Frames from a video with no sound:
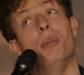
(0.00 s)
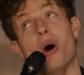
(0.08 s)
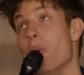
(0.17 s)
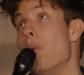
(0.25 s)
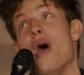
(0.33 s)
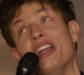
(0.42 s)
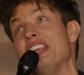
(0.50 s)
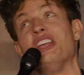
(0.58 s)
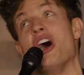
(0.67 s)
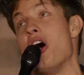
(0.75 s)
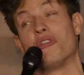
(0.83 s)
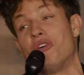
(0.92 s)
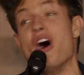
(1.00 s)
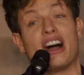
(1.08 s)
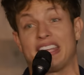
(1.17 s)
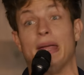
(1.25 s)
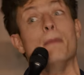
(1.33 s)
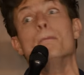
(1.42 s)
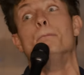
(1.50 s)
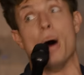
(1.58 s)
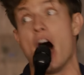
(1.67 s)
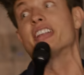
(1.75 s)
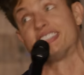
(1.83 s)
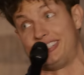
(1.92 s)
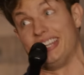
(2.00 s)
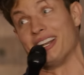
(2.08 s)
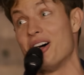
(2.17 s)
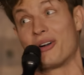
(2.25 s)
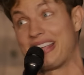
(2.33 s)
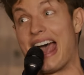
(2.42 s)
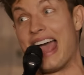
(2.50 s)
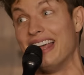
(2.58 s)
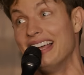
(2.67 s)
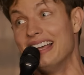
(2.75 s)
but one of y'all fucking busted, okay?